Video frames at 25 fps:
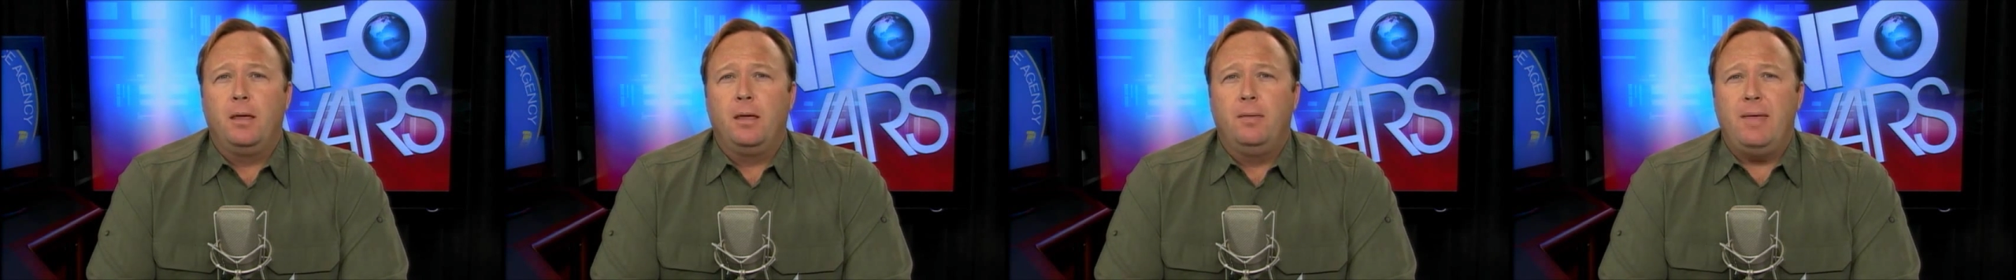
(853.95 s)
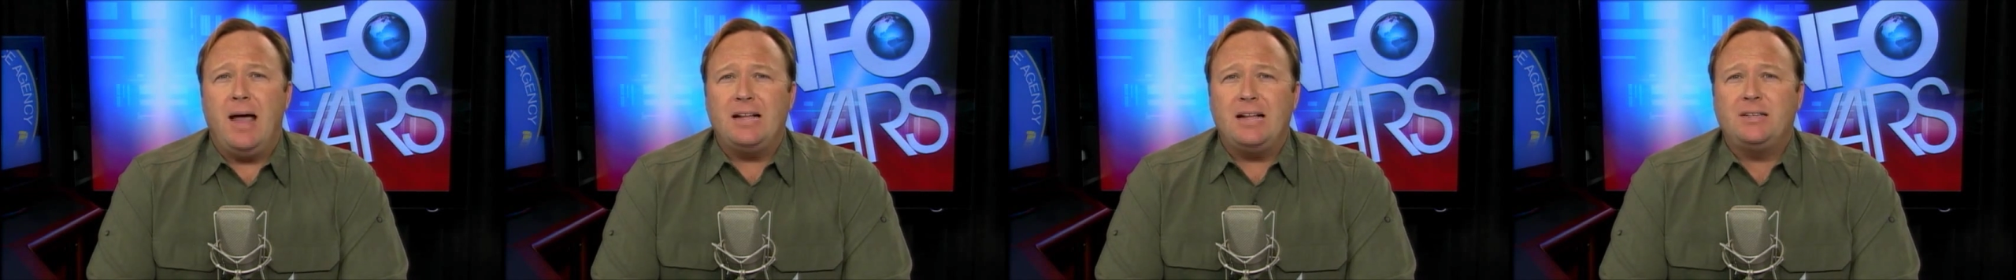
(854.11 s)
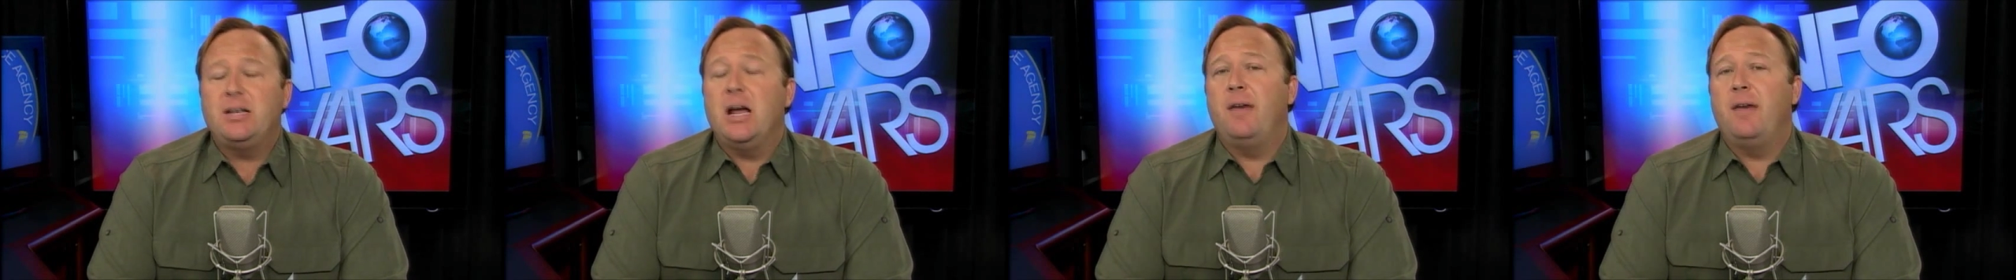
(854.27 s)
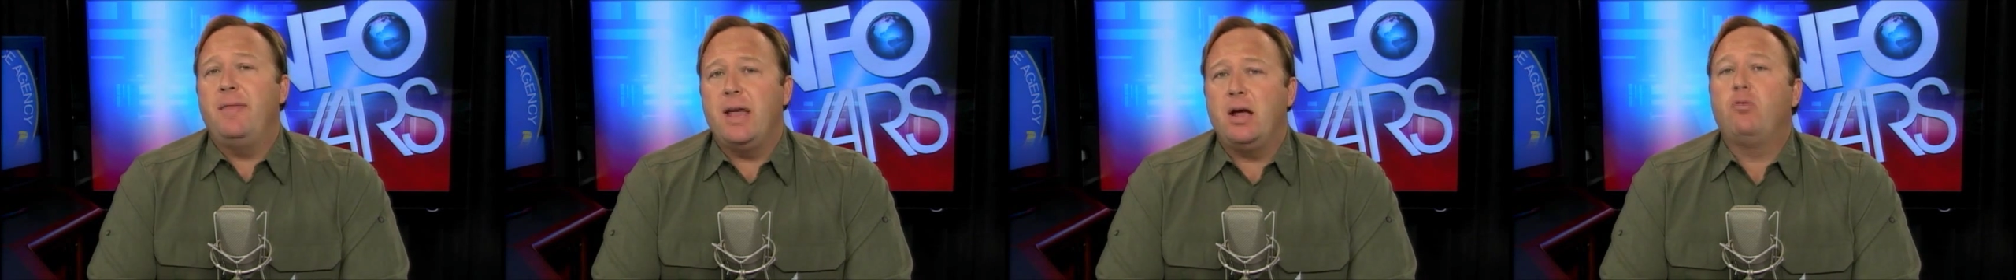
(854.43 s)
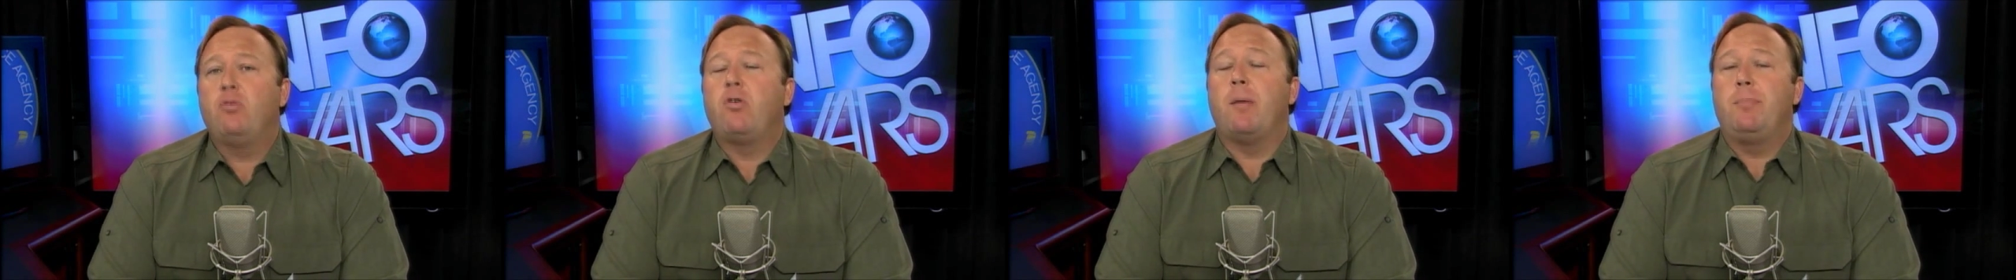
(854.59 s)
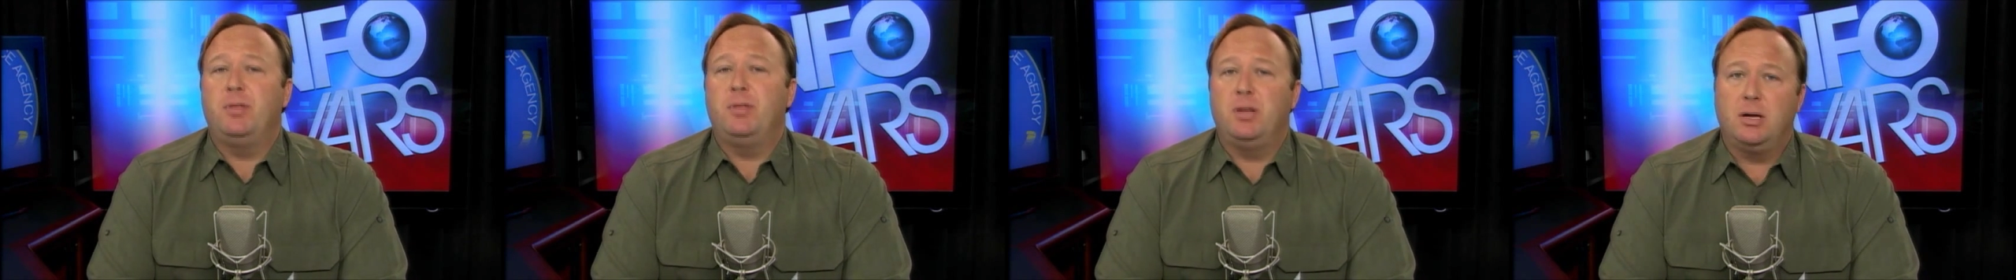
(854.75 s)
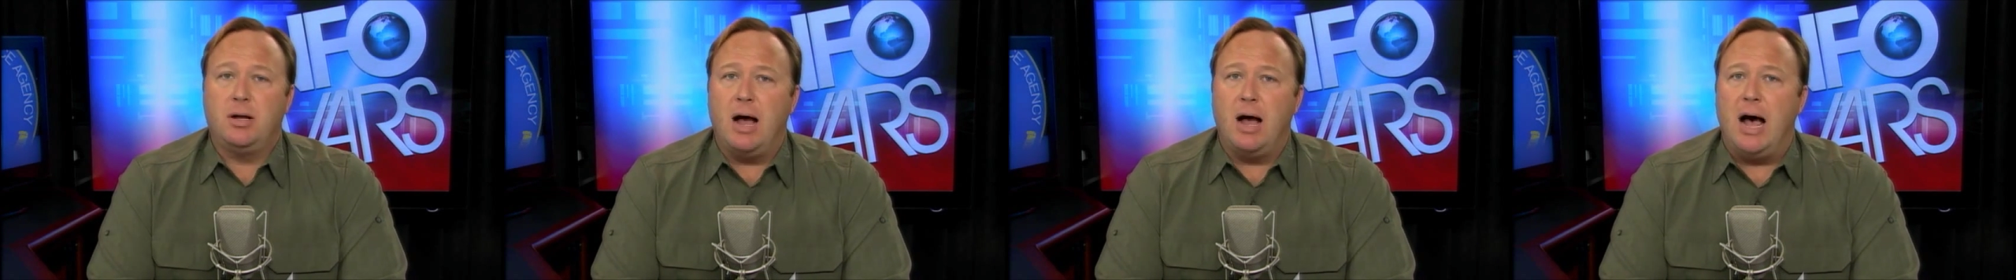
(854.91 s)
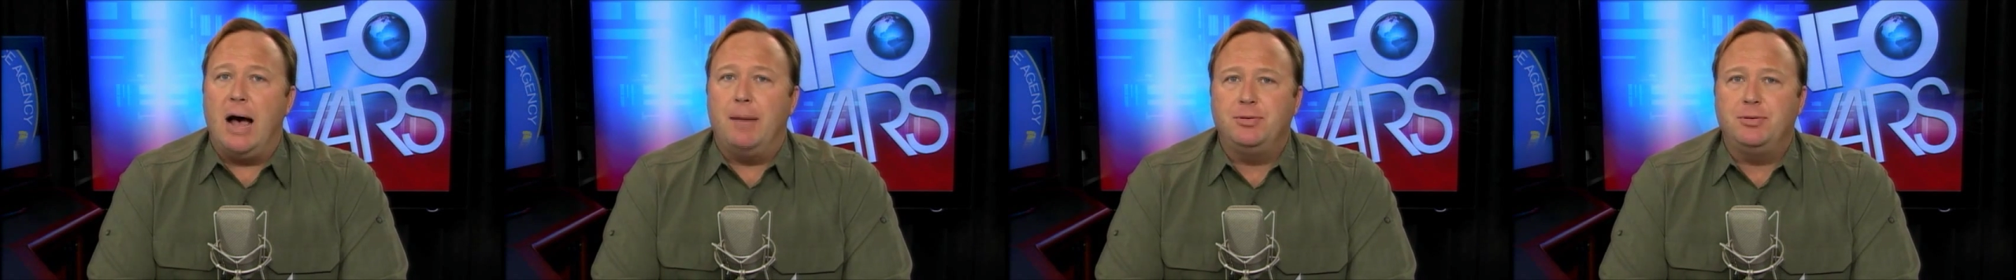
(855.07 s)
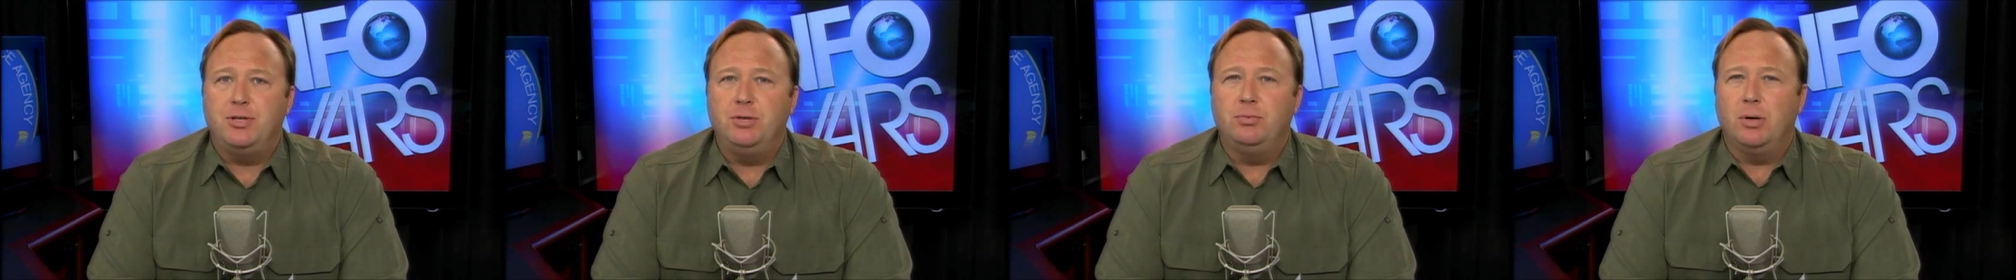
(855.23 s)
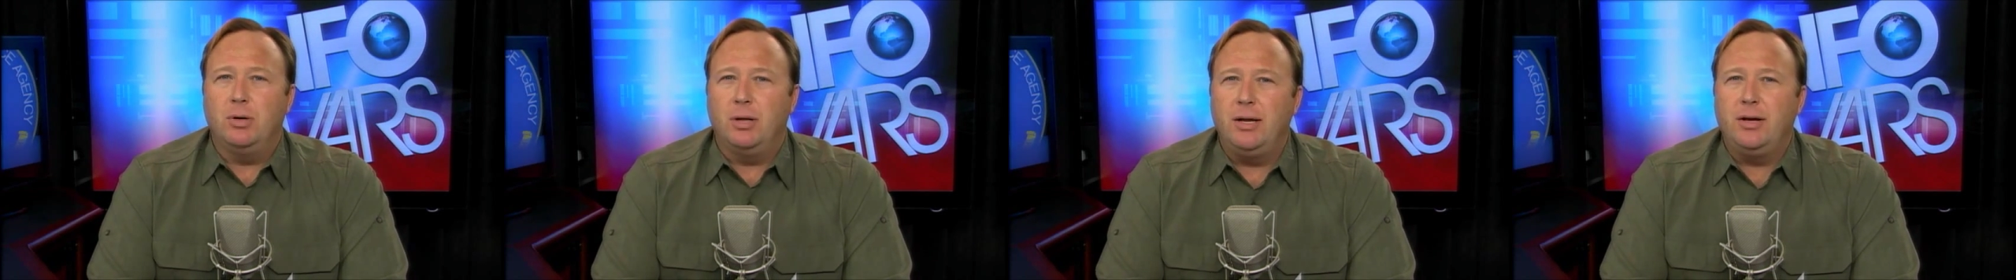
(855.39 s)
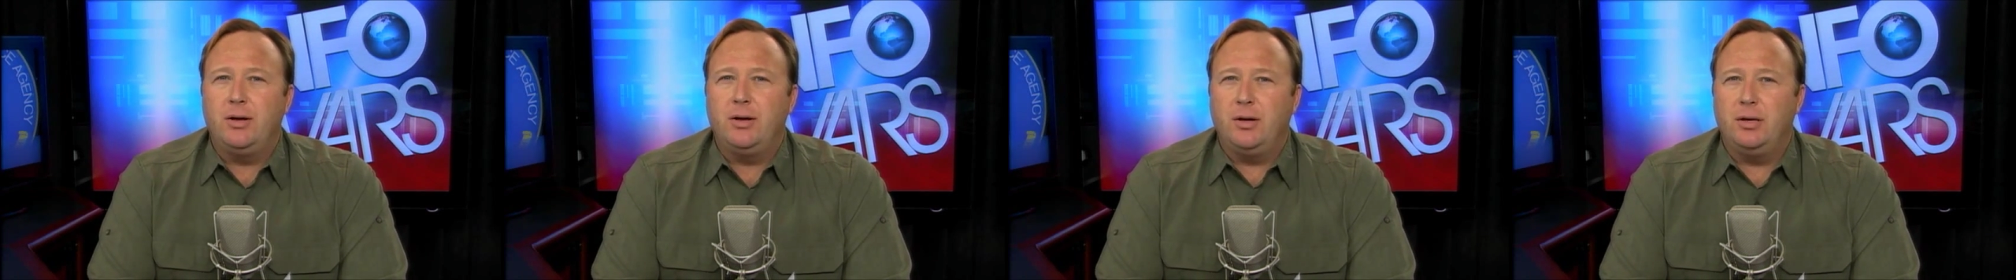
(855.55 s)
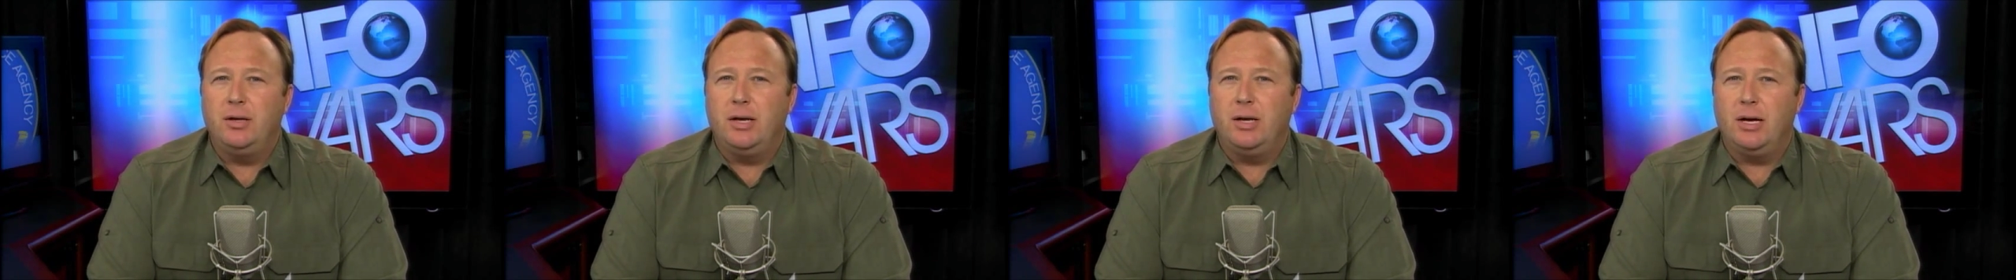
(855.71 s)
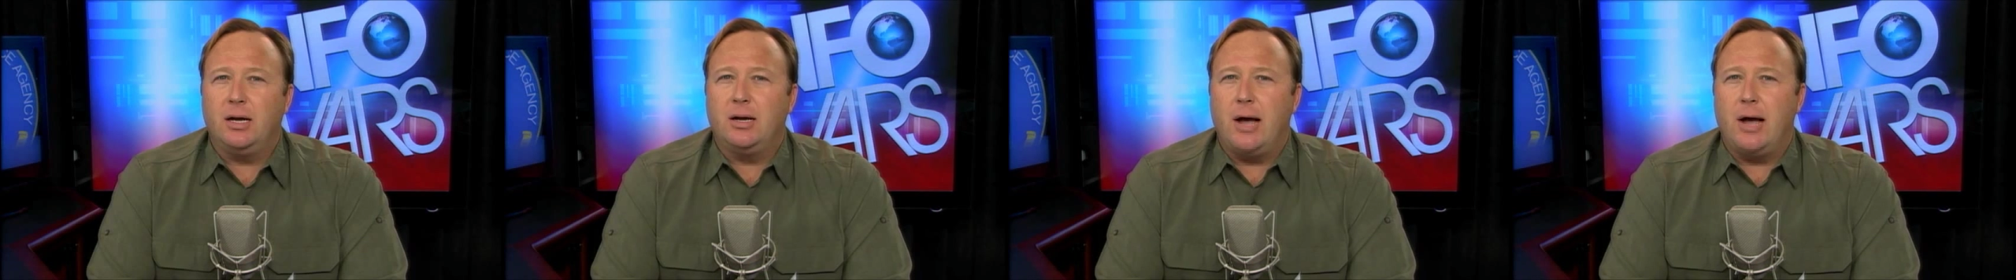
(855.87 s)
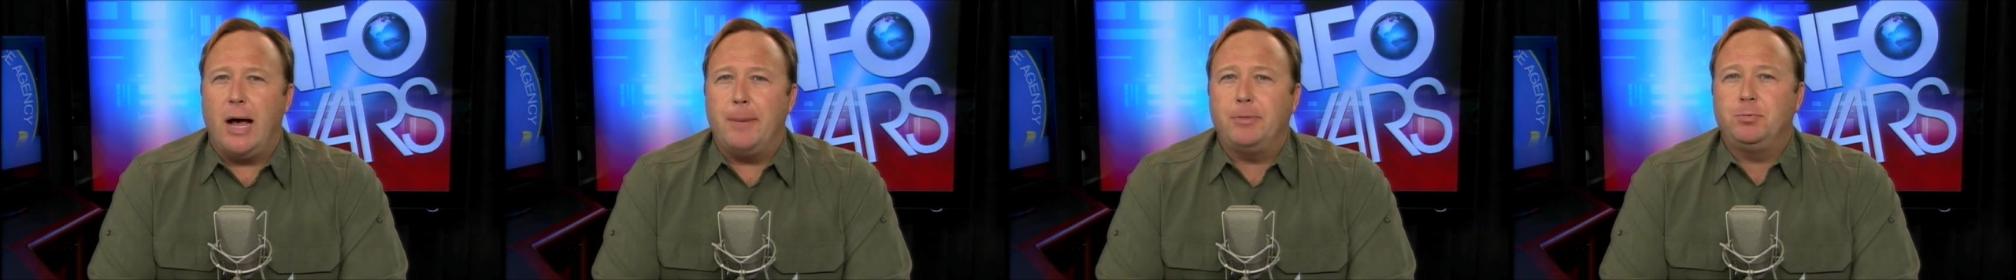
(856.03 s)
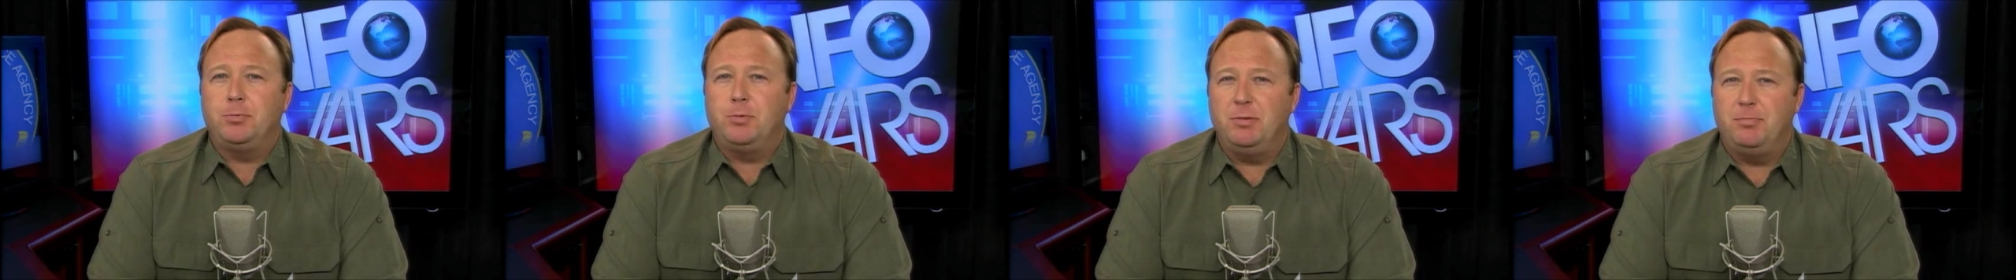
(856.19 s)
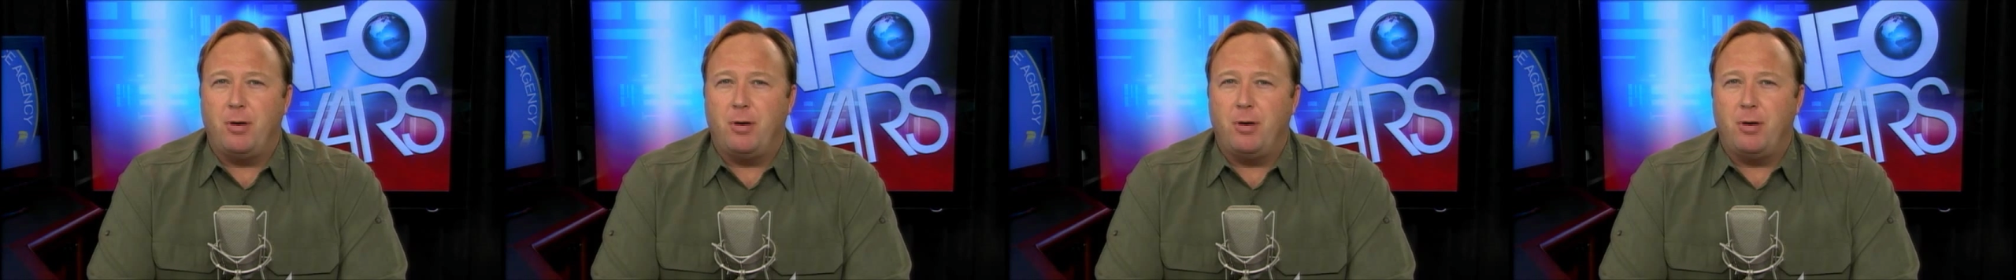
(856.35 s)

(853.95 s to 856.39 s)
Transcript: That's how they corrupted the cops. You really couldn't get cops to